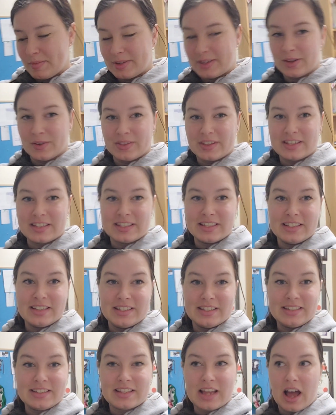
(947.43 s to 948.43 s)
so this
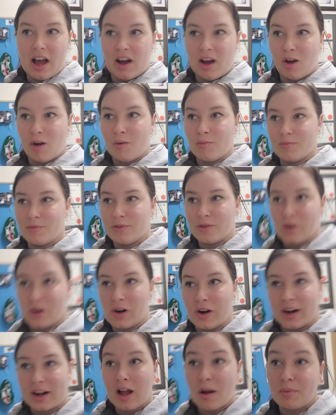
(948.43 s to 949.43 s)
is um,
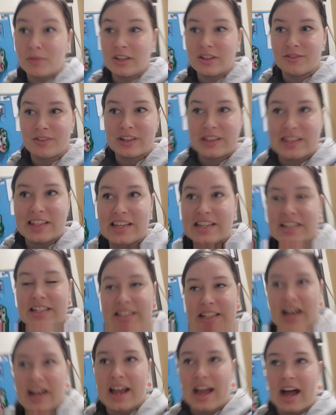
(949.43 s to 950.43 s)
for a couple different
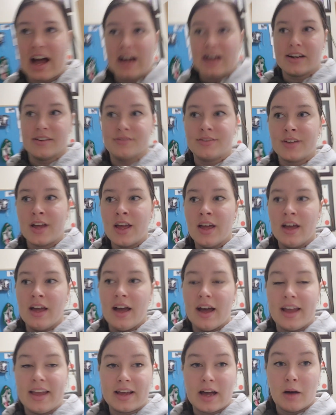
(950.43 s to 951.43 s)
things. I have
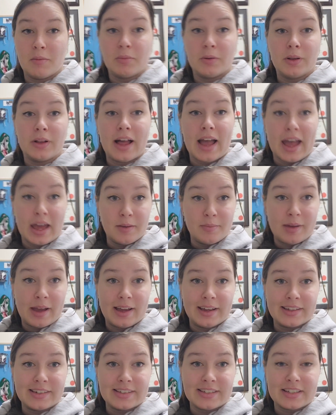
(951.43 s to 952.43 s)
a couple
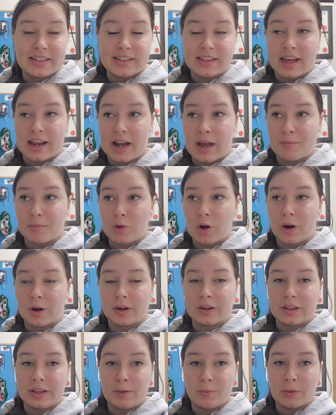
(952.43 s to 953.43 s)
headbands that I'm
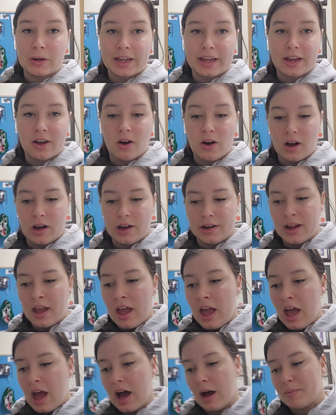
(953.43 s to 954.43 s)
currently working on.
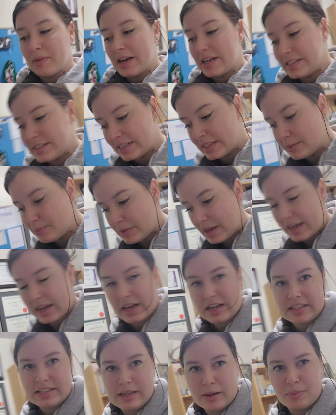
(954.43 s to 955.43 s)
Um, and I did make
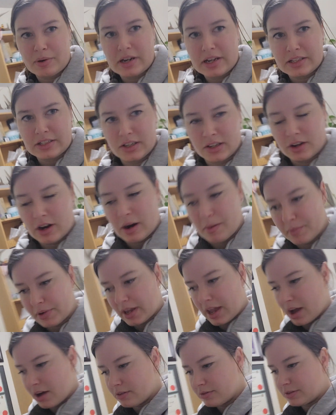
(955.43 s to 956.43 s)
a separate Instagram
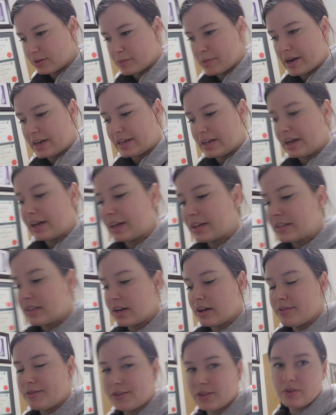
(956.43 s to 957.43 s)
account for my knitting
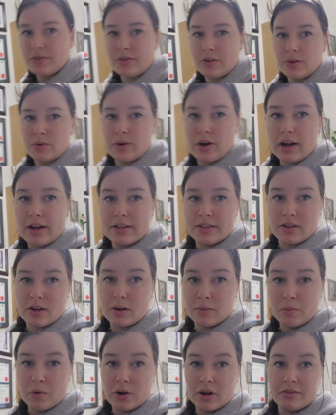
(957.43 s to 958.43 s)
stuff. So if you guys
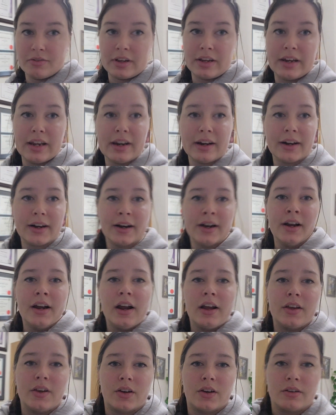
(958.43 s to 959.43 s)
are more of a knitter,
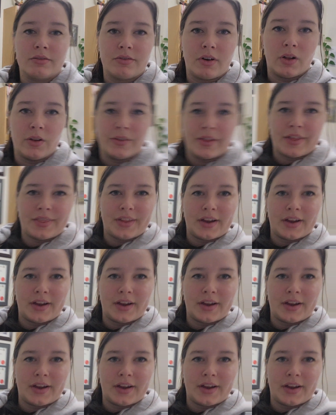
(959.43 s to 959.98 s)
you can follow that